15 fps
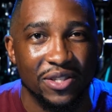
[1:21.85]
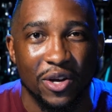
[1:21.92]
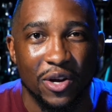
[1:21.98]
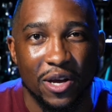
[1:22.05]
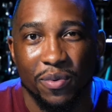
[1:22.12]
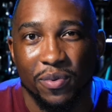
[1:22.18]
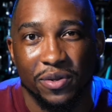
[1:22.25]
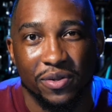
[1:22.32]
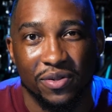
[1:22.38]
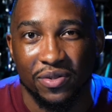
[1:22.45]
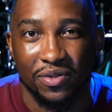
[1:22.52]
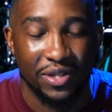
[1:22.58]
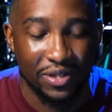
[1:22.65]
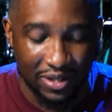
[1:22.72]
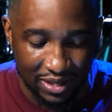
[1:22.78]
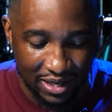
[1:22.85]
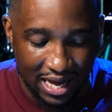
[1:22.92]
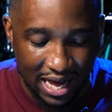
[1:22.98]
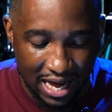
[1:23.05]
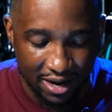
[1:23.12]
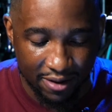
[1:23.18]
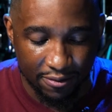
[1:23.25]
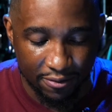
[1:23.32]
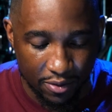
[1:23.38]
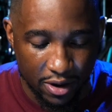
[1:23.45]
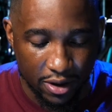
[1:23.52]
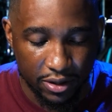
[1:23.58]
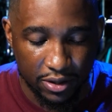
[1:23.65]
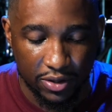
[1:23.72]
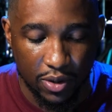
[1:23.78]
So it was just a lot of
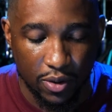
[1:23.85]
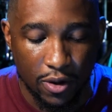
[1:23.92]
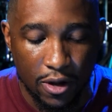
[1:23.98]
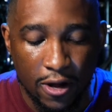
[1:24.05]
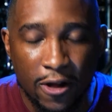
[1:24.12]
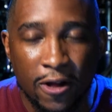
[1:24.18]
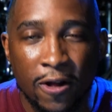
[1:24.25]
work. So